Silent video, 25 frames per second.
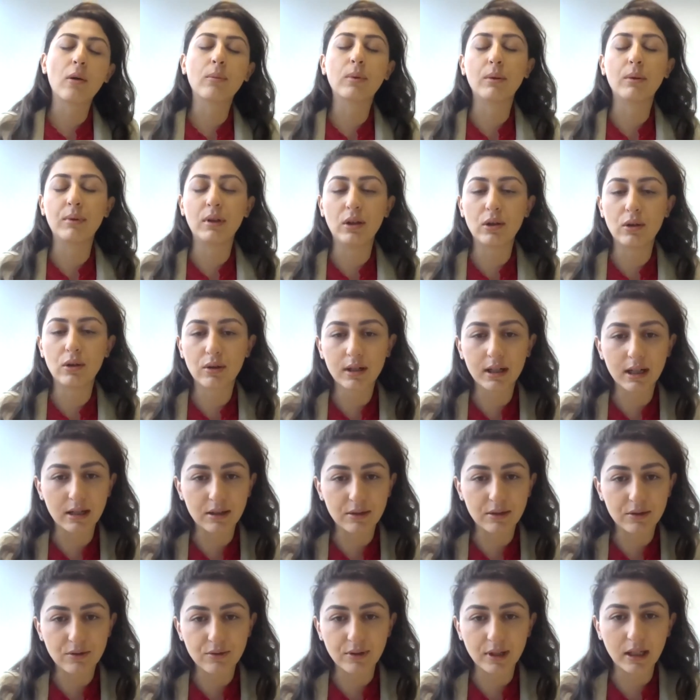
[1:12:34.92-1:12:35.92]
problem in your
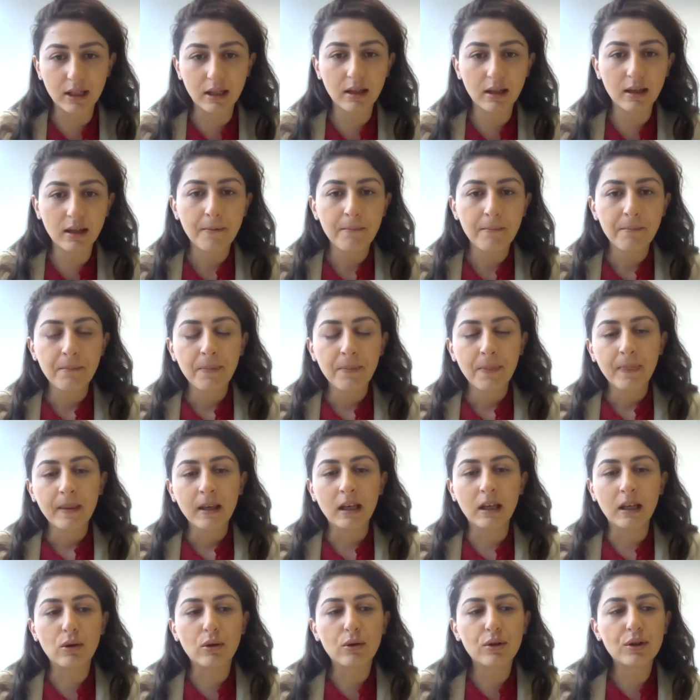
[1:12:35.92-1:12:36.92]
country,
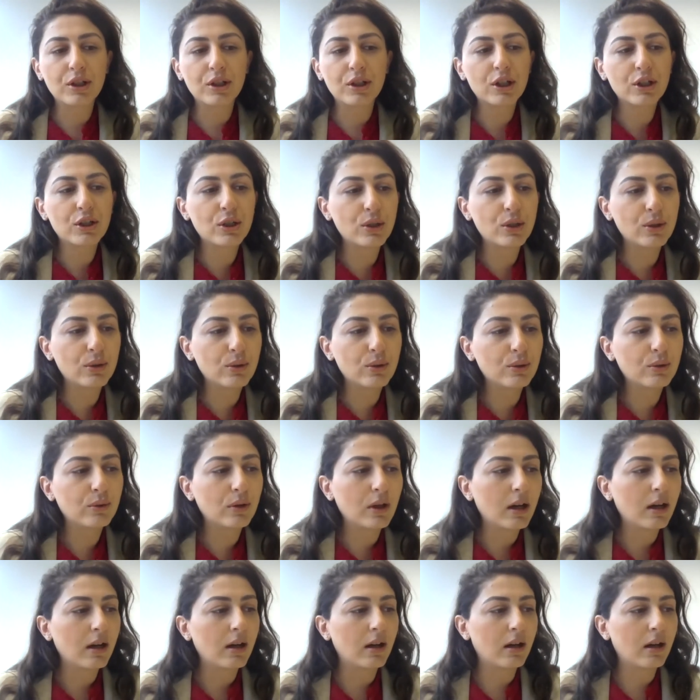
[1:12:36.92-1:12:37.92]
in order
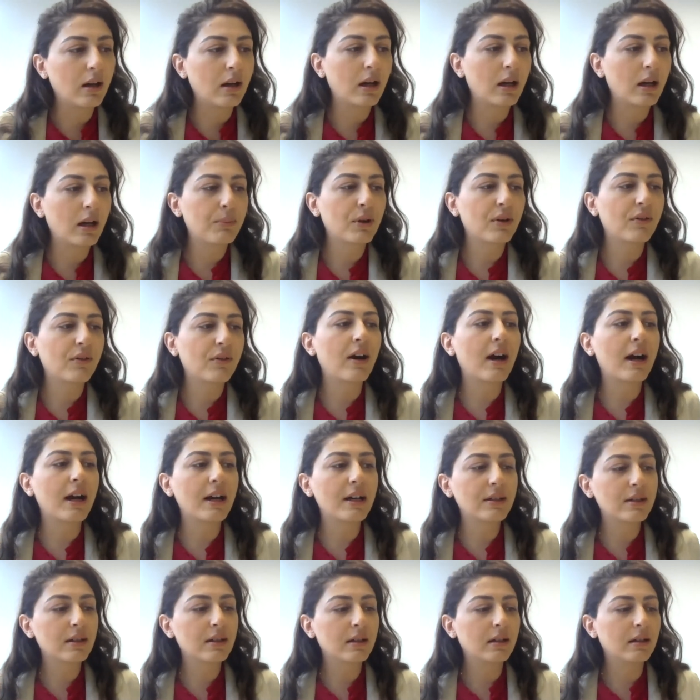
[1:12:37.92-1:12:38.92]
to uh,
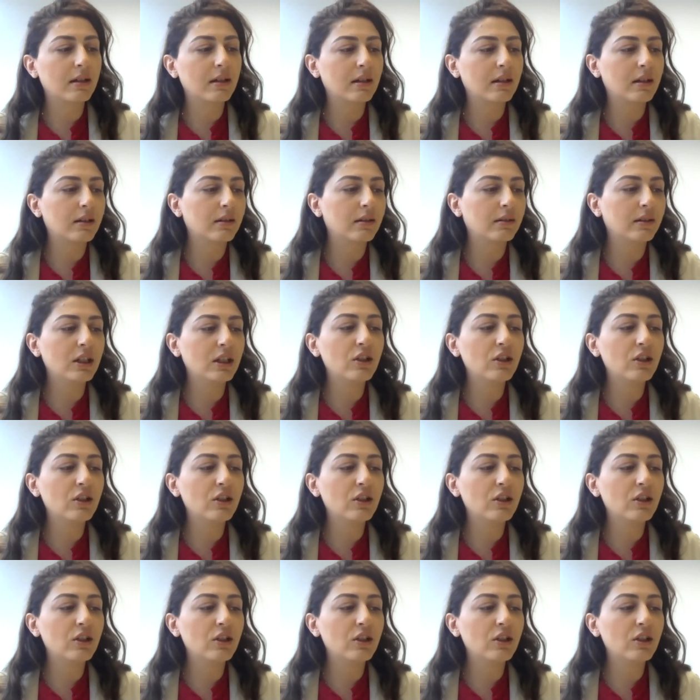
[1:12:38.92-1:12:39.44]
provide a uh,